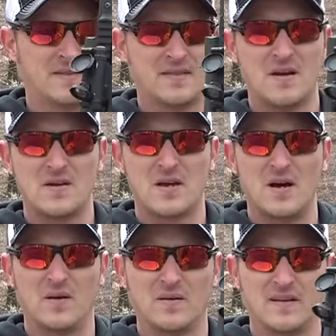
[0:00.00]
There you
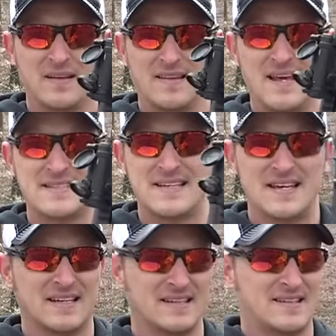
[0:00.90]
go. That's
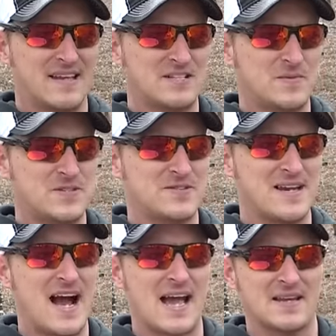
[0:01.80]
it. That's what you
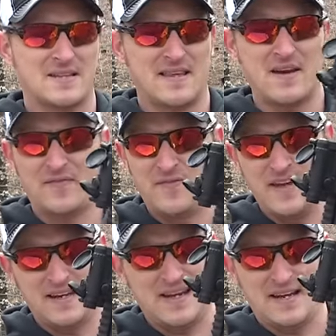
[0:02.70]
got that'll
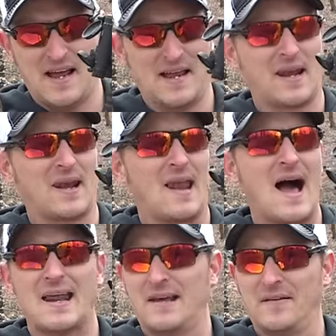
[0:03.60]
fit in a
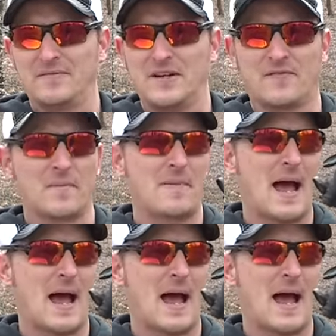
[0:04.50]
lot of different